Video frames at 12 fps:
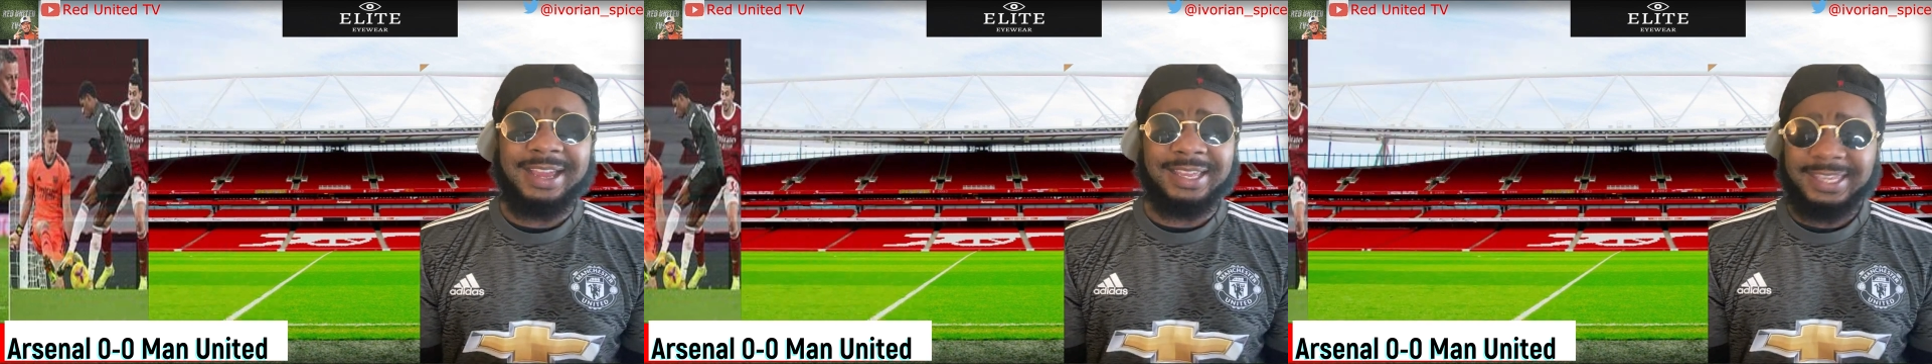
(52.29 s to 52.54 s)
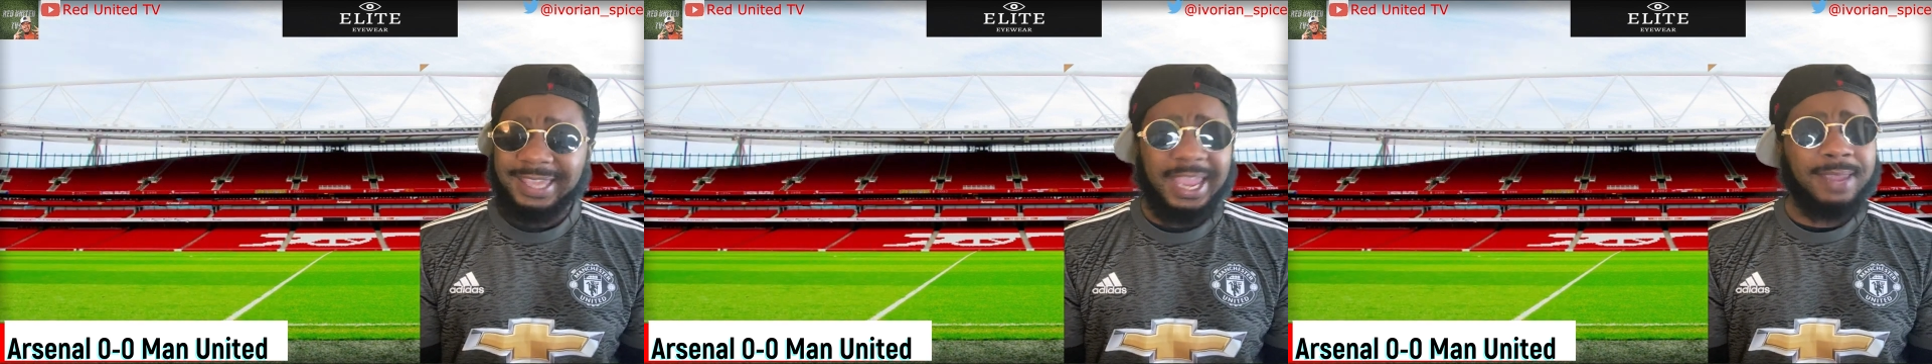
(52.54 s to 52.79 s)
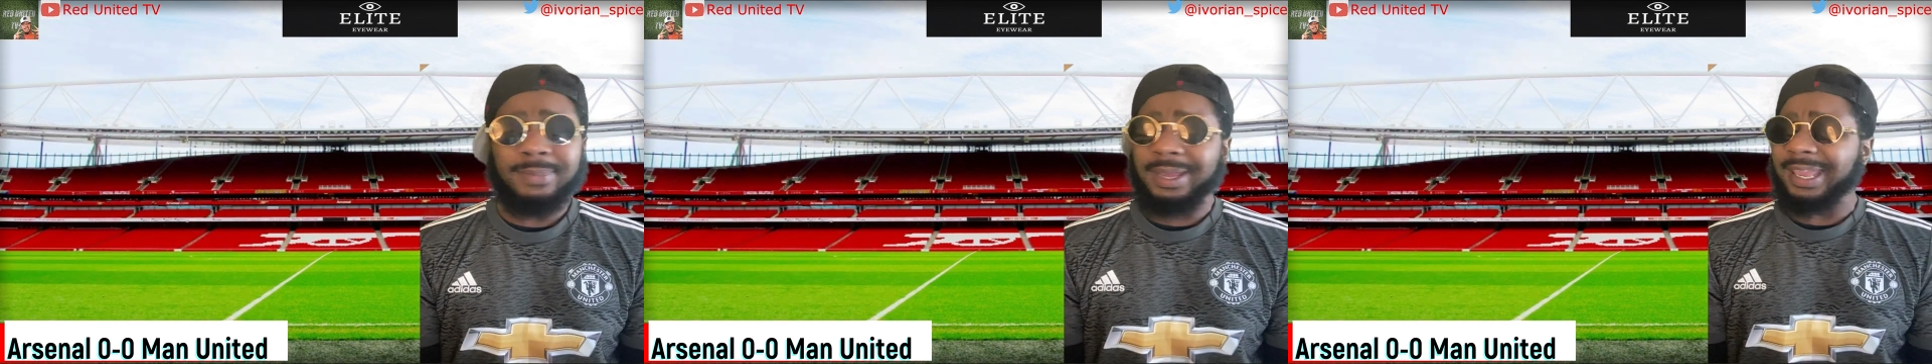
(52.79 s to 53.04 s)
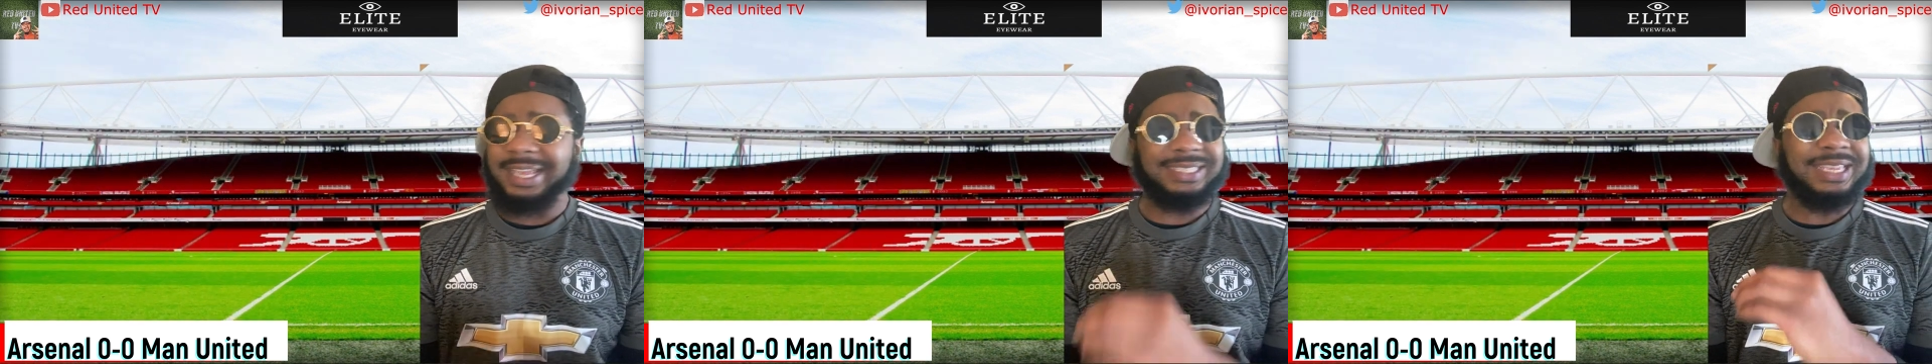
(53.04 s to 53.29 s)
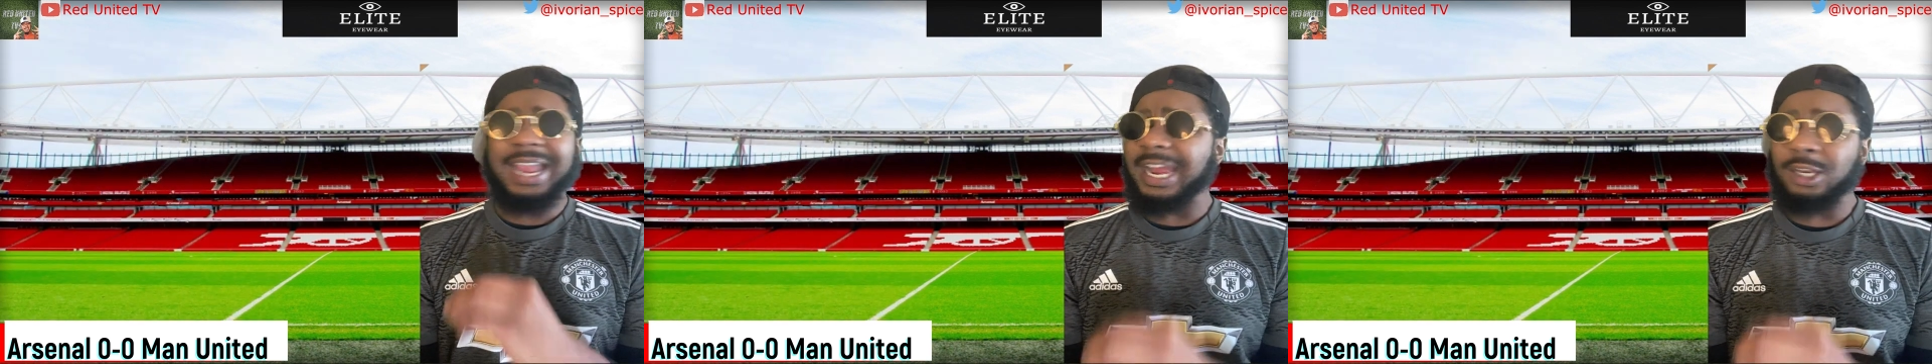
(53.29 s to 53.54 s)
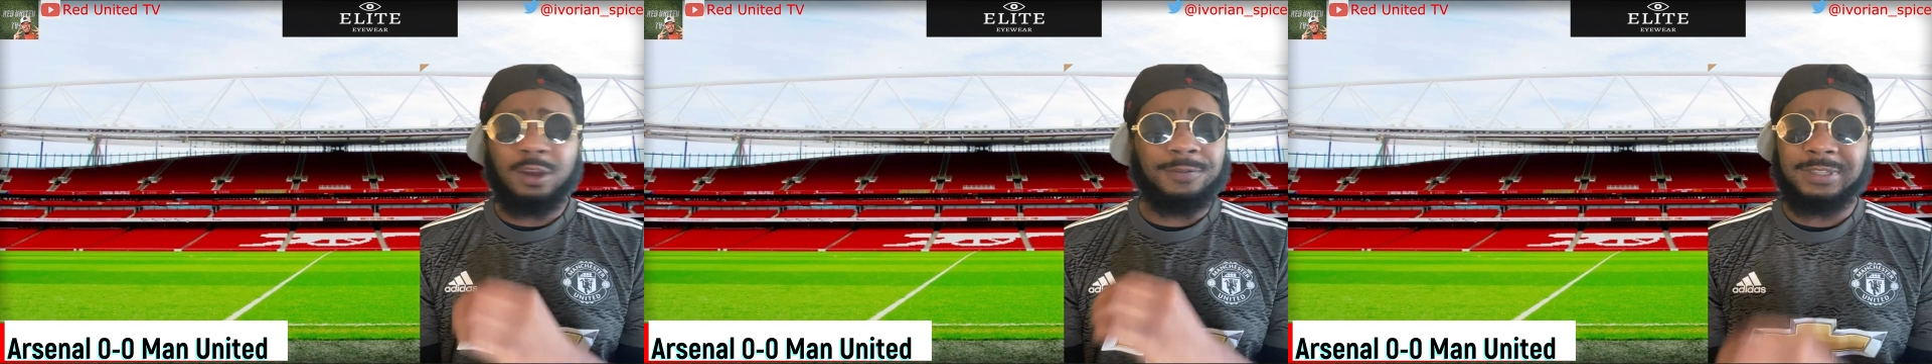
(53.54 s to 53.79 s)
a game against
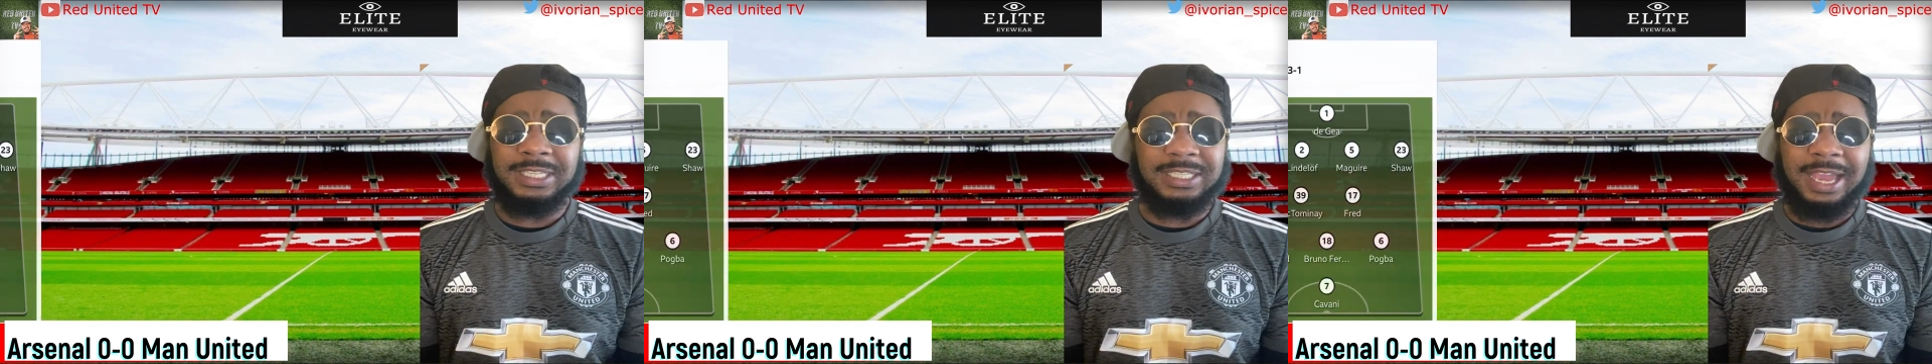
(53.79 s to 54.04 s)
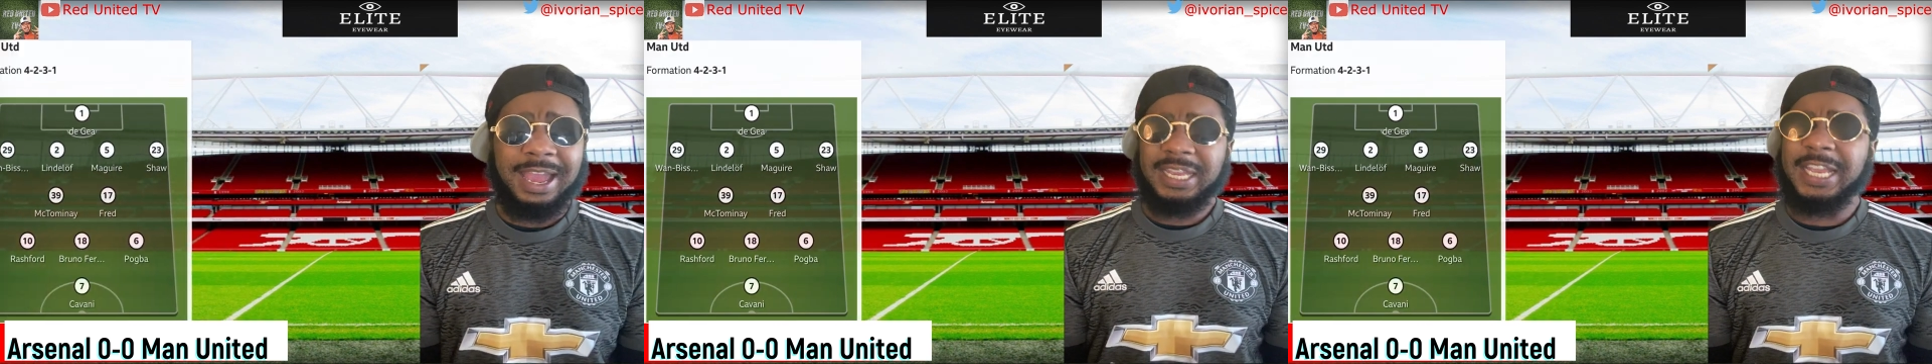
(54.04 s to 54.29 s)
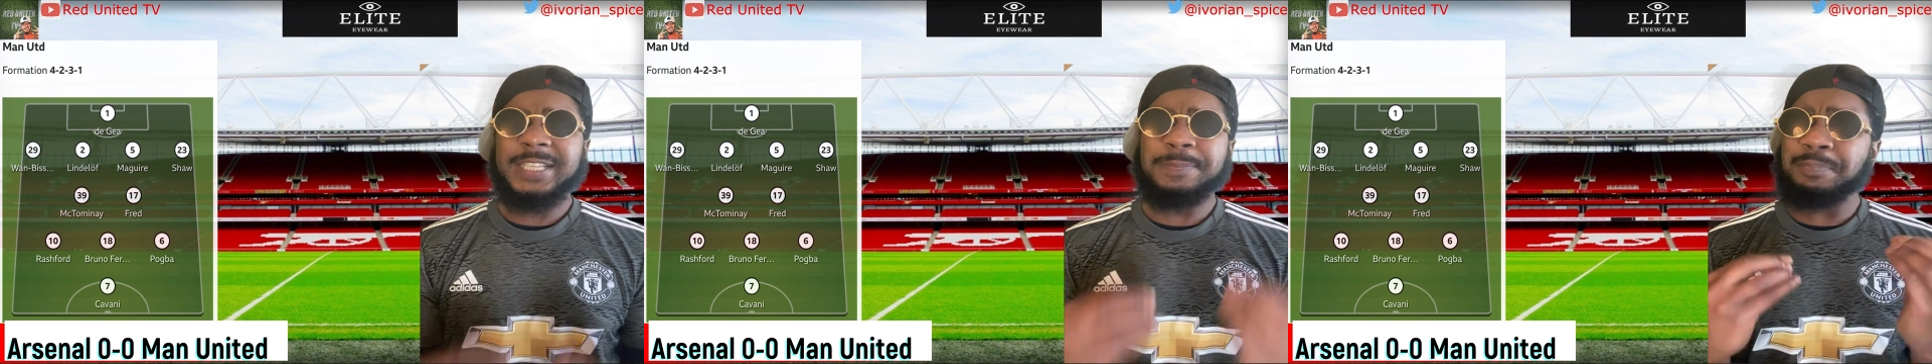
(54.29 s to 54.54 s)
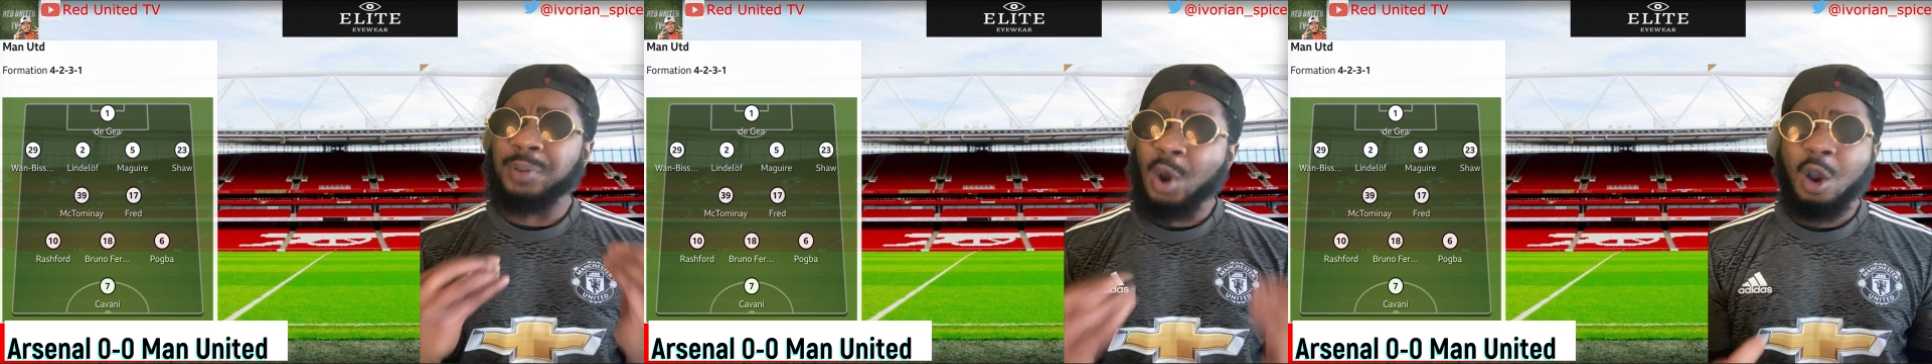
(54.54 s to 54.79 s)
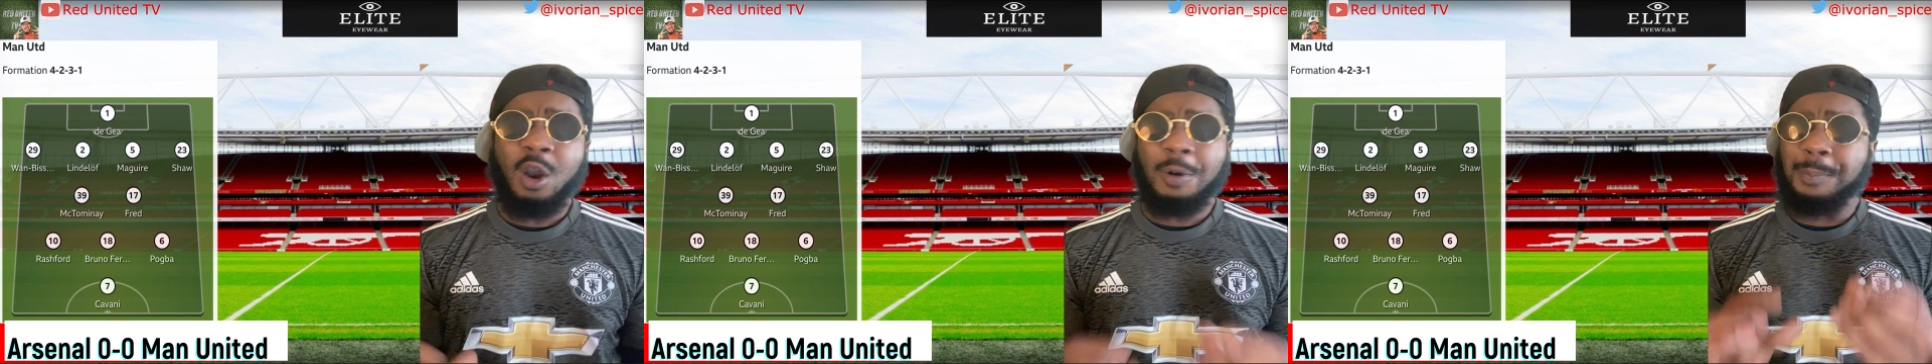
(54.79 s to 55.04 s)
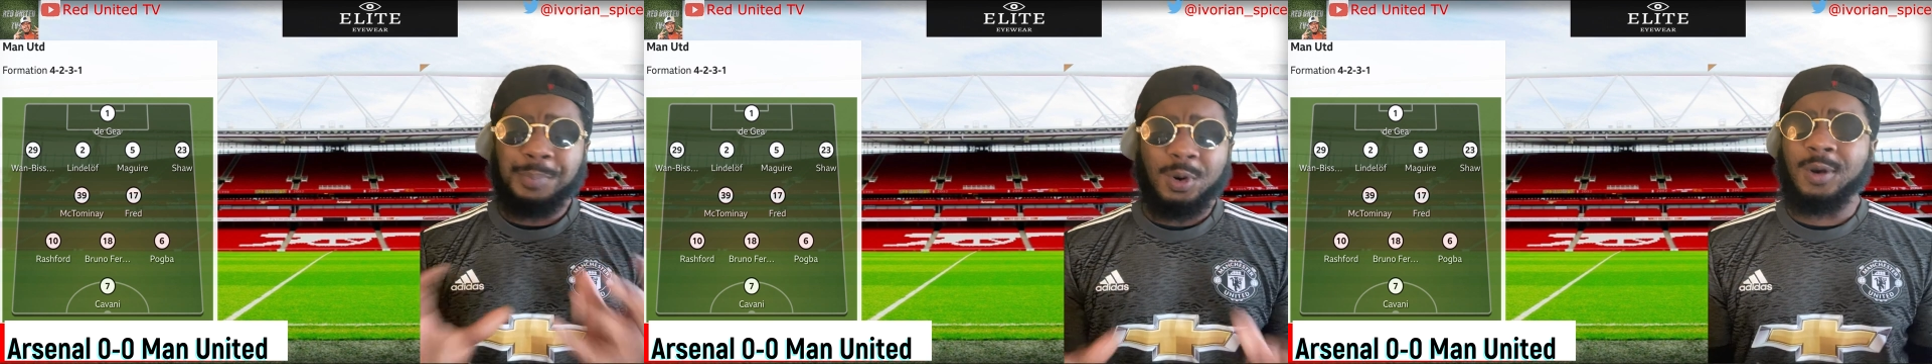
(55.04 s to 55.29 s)
any of these guys is
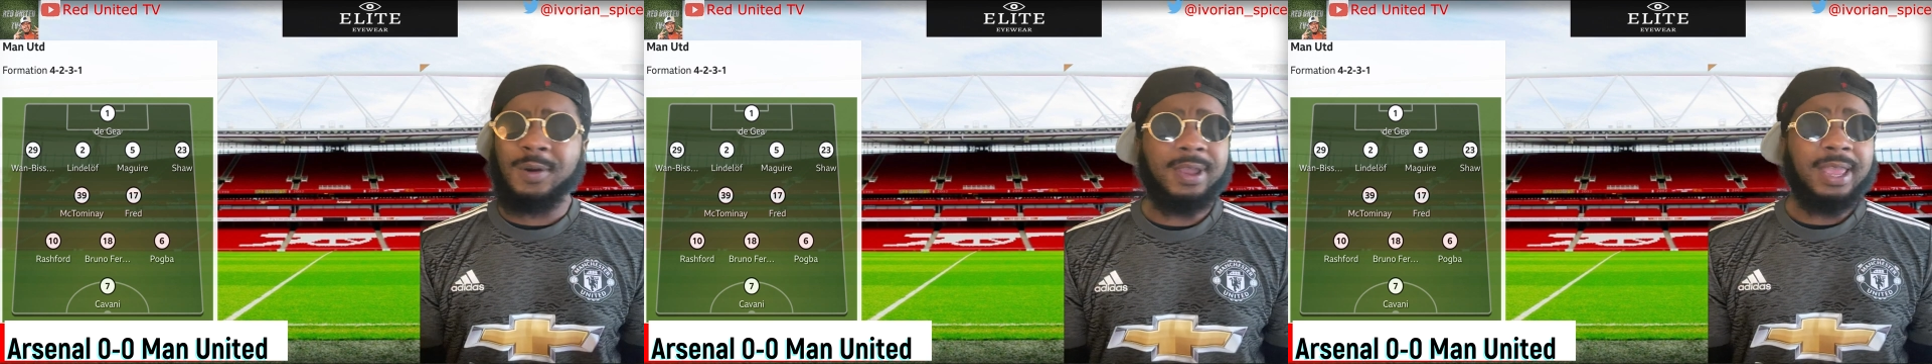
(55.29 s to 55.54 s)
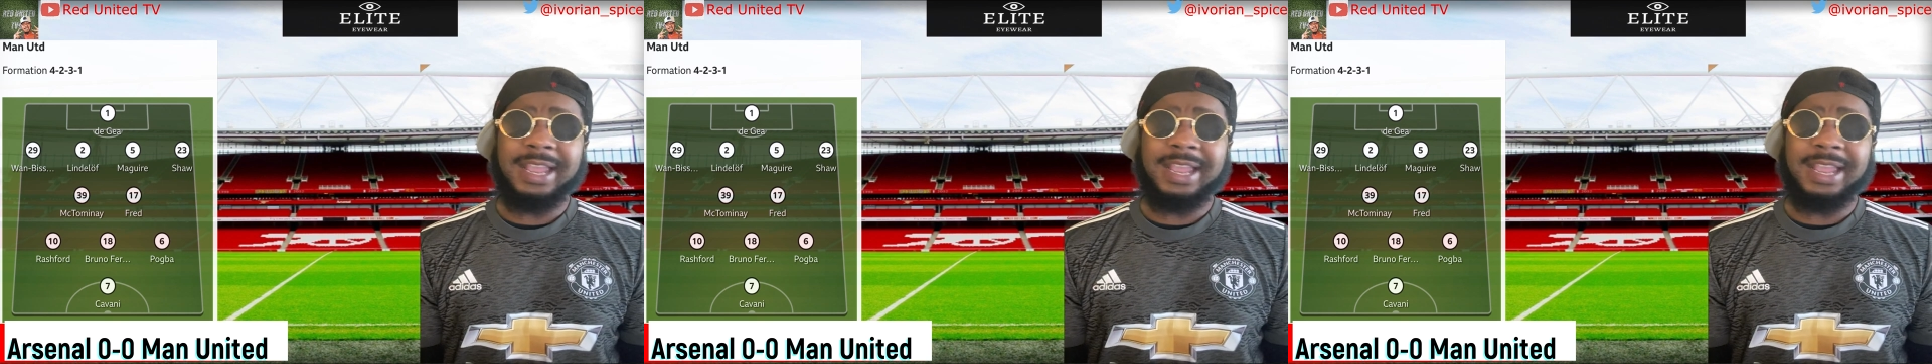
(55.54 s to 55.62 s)
poor, poor.